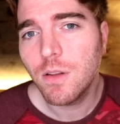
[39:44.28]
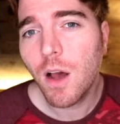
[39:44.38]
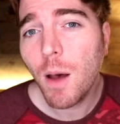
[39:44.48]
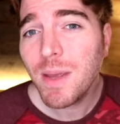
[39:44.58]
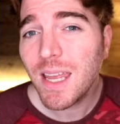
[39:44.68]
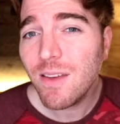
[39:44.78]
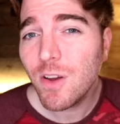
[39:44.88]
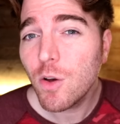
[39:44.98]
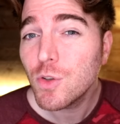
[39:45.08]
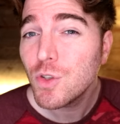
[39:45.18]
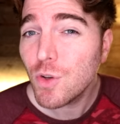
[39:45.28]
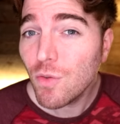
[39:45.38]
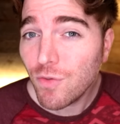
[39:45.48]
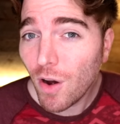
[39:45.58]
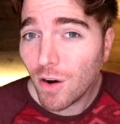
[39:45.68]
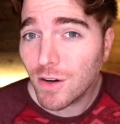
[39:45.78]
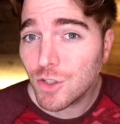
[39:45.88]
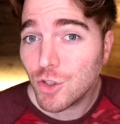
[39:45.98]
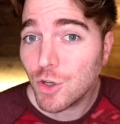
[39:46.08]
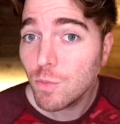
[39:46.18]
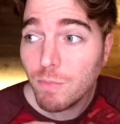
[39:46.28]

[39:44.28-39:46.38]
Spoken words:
The comic even goes so far to show